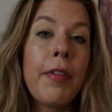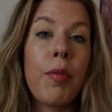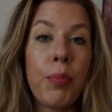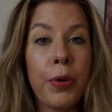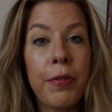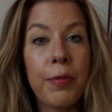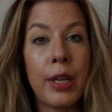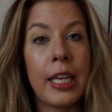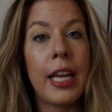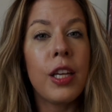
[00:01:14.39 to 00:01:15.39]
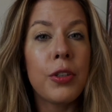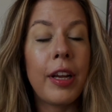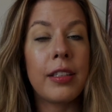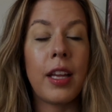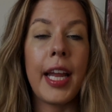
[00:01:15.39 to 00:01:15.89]
improvement in your
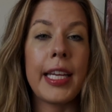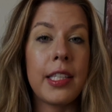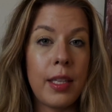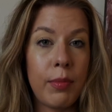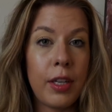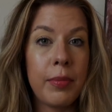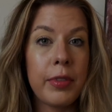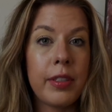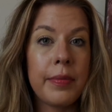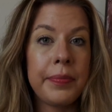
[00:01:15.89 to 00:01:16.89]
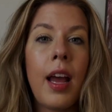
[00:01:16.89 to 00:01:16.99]
anxiety symptoms.